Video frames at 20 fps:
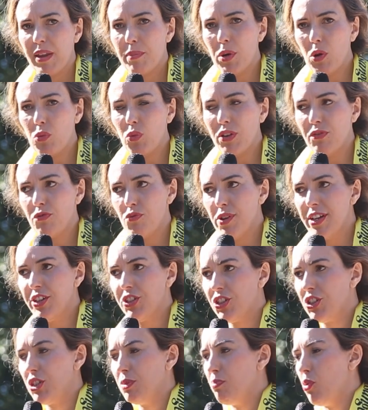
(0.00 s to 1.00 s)
But we've
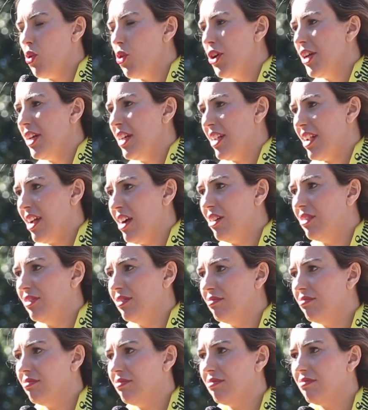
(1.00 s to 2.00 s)
reached a point now,
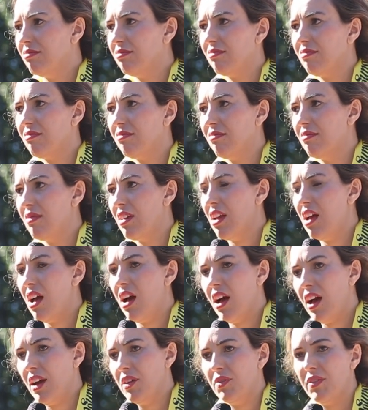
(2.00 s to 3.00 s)

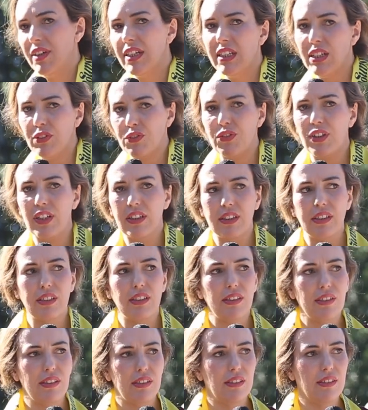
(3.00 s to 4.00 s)
I really feel
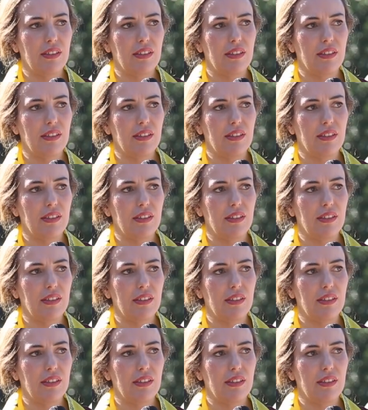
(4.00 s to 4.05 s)
it.